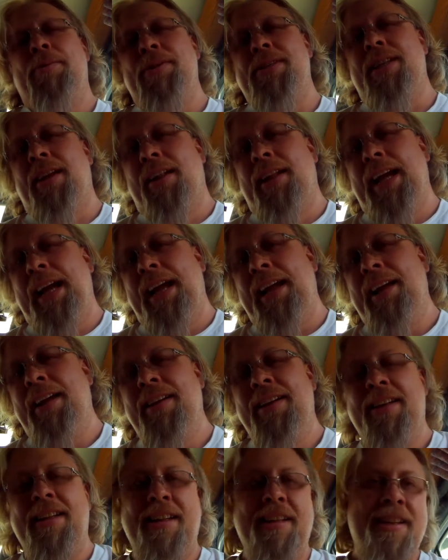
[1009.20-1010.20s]
there was a delay.
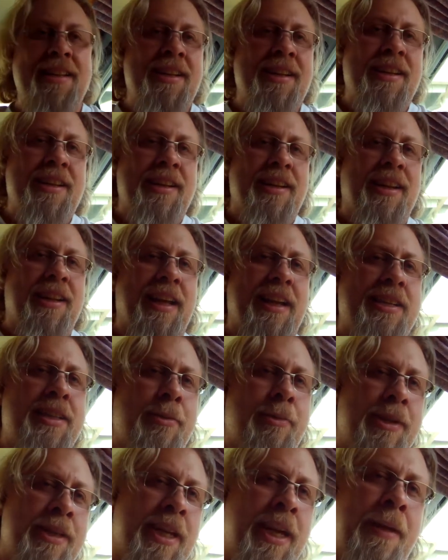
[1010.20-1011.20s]

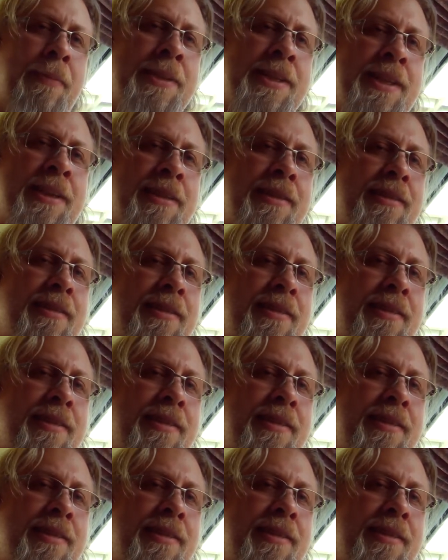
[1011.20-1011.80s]
Alexa, what time is it?